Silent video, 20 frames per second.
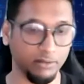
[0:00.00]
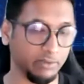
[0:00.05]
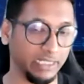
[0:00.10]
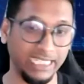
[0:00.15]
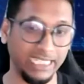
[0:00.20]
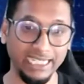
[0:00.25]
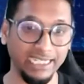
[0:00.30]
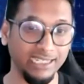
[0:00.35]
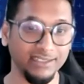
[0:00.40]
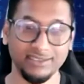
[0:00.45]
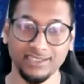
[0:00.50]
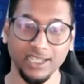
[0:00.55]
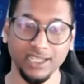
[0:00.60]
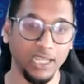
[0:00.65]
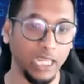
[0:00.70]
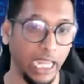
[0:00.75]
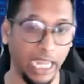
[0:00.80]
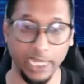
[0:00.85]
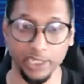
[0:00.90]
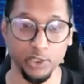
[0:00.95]
keys,
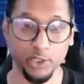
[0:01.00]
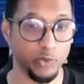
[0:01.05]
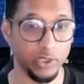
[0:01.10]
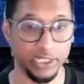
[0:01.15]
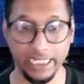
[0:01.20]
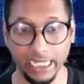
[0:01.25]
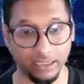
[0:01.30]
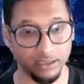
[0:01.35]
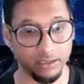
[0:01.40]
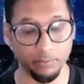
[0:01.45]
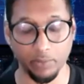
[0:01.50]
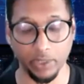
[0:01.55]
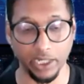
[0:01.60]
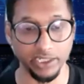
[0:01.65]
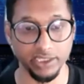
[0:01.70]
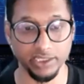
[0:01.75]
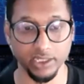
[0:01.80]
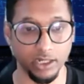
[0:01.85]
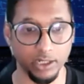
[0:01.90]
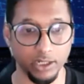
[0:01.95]
and you would get the pie
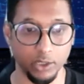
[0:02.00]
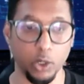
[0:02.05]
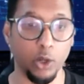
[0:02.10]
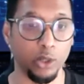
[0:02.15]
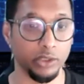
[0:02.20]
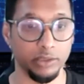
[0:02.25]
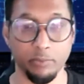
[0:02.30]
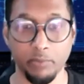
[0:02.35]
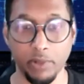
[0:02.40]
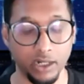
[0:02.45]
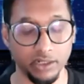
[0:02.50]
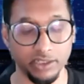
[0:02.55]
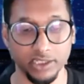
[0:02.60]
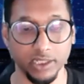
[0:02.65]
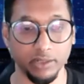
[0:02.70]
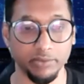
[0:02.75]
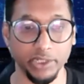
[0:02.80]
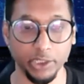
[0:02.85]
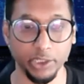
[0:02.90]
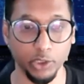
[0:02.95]
chart or the bar chart
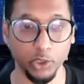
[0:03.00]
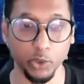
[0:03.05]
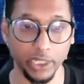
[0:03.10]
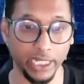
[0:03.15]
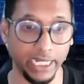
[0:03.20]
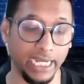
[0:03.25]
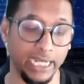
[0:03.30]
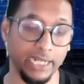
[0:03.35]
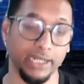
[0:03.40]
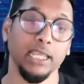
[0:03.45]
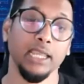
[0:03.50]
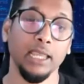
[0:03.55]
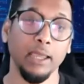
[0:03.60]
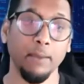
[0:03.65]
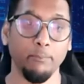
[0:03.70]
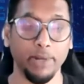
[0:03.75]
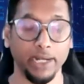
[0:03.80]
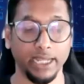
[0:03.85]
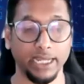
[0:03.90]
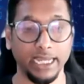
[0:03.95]
that you're looking at.
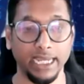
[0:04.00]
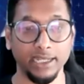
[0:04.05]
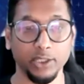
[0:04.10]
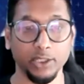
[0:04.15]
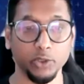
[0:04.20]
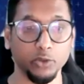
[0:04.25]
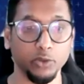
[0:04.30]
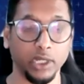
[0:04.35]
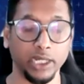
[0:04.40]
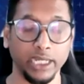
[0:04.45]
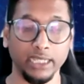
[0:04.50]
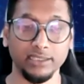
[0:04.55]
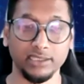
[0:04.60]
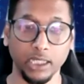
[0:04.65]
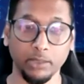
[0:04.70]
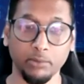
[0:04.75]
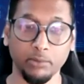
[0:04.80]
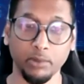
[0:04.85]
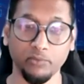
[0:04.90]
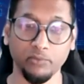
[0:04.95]
But again,
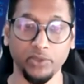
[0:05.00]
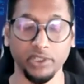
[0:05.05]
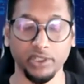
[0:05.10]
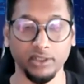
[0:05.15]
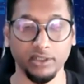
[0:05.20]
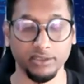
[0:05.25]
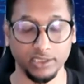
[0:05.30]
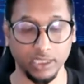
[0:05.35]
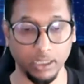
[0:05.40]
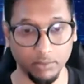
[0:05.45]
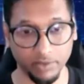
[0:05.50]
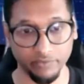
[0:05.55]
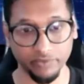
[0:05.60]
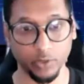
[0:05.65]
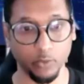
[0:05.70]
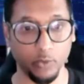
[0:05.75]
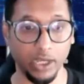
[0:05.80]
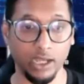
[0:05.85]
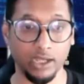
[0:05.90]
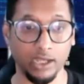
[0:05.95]
some of the
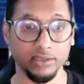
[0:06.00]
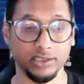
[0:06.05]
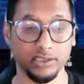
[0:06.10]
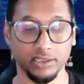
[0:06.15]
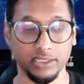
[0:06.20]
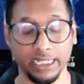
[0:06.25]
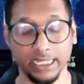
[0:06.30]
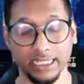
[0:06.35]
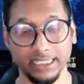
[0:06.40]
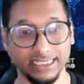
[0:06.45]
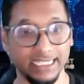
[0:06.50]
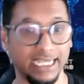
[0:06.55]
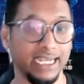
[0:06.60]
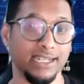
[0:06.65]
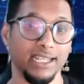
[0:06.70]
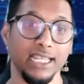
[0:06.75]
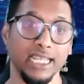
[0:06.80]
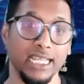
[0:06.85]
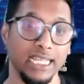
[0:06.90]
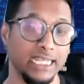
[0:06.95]
answer that I said,
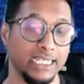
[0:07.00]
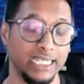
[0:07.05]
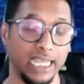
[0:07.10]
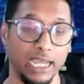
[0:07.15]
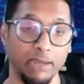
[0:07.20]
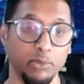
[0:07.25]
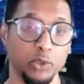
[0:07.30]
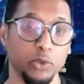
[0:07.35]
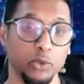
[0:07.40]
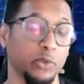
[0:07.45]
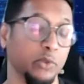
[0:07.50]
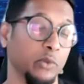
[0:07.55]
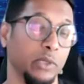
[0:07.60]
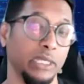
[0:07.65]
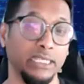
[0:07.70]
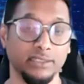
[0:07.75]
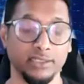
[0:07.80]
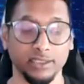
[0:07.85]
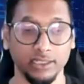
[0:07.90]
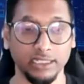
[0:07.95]
Tableau
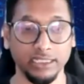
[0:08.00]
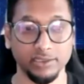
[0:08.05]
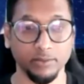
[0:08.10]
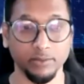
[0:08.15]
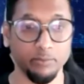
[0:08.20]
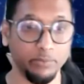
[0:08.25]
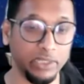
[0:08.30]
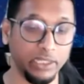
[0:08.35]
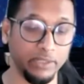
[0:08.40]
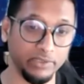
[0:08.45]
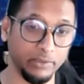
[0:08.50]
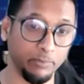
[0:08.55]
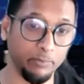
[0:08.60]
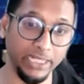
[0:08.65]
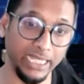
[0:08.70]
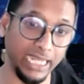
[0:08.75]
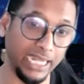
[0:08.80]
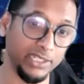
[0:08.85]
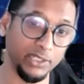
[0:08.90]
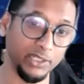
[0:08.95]
is a
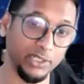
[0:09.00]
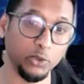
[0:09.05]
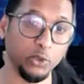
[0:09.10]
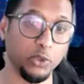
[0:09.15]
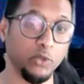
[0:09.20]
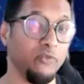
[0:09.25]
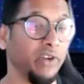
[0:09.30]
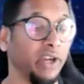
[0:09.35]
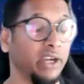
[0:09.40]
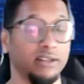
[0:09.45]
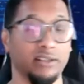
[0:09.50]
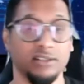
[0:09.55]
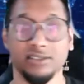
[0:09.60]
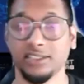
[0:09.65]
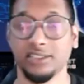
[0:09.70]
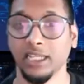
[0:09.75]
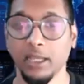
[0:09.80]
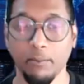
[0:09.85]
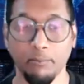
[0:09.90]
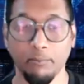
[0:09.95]
BI tool, whereas
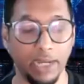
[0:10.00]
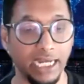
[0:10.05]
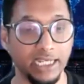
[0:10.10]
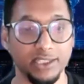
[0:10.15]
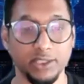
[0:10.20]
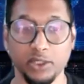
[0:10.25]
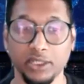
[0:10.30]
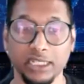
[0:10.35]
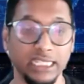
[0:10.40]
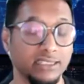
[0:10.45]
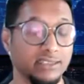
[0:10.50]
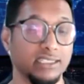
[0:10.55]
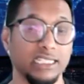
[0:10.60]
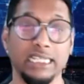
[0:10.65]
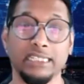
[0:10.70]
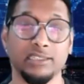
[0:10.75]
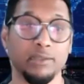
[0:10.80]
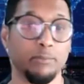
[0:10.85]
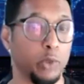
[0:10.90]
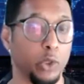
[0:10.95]
Python
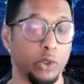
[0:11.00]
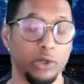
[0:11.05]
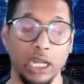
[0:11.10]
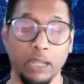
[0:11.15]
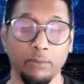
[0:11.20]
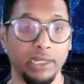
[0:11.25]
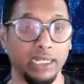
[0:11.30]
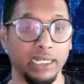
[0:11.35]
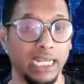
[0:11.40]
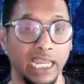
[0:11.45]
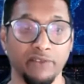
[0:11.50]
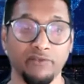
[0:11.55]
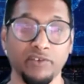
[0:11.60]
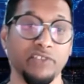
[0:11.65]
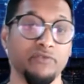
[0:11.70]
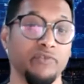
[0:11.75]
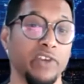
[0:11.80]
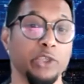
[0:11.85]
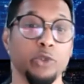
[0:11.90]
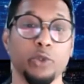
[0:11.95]
is a programming language
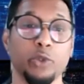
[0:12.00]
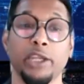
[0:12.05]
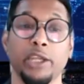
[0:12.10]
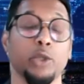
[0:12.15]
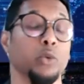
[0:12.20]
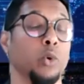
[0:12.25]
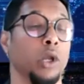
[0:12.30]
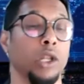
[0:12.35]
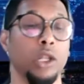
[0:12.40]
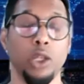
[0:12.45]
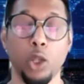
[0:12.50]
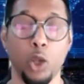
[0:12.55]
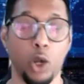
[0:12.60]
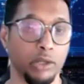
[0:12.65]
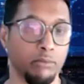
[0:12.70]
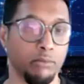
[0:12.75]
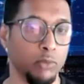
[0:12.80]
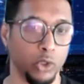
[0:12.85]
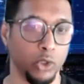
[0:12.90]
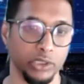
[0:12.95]
where you can do a lot
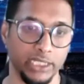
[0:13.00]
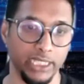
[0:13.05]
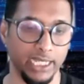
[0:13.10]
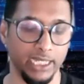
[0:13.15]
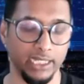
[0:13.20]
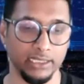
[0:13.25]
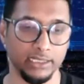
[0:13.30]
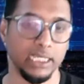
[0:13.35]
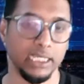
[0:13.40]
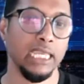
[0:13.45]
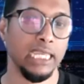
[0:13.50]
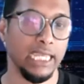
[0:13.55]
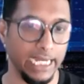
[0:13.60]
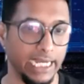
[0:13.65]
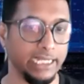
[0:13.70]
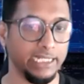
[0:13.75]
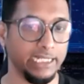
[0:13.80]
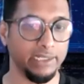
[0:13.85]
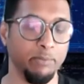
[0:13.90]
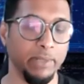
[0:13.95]
more things,
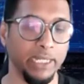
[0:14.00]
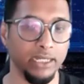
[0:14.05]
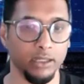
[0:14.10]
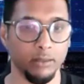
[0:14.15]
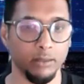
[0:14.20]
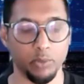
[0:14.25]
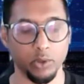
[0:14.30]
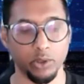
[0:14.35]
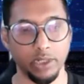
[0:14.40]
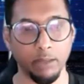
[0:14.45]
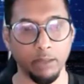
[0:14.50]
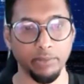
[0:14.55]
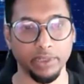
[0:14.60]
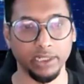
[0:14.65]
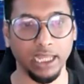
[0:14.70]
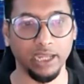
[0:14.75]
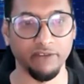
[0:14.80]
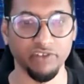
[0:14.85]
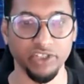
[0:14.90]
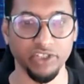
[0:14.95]
it being a programming
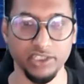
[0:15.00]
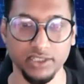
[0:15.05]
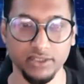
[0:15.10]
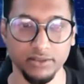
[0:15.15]
language.